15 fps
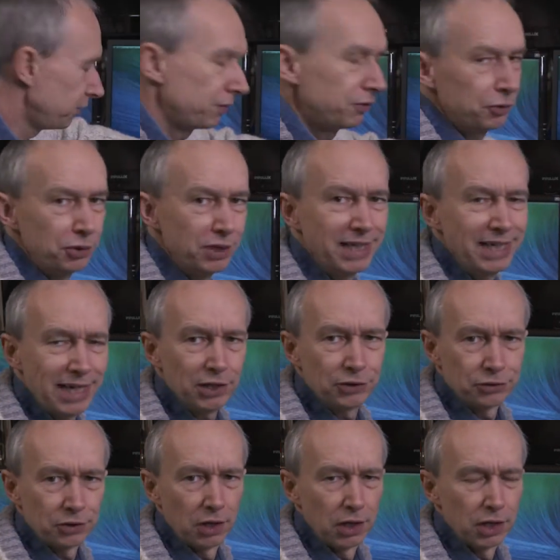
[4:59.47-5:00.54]
If you need
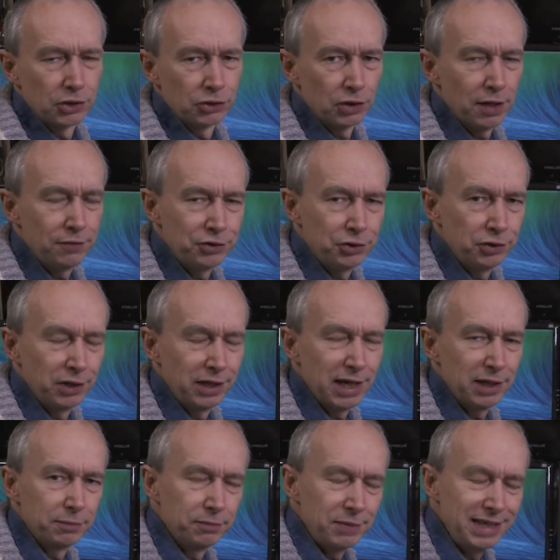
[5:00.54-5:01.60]
extra hard drives, you can
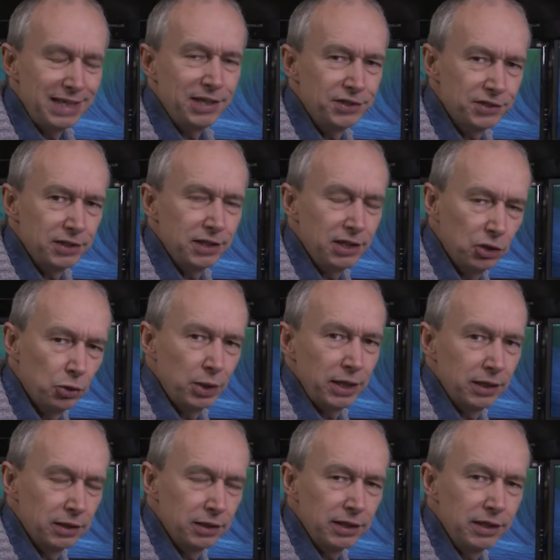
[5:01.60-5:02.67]
get them easily,
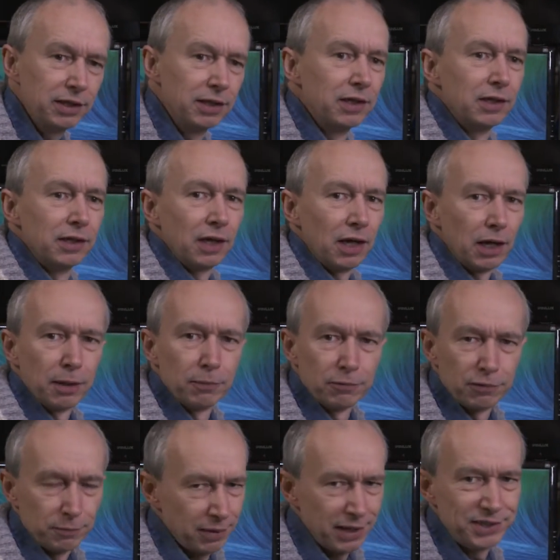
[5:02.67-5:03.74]
quickly,
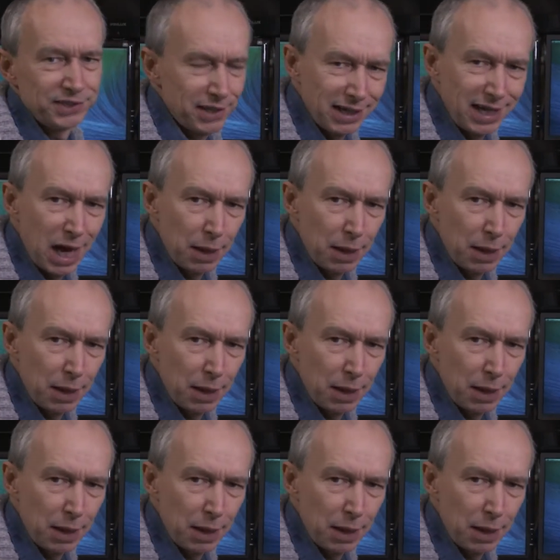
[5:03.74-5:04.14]
from places like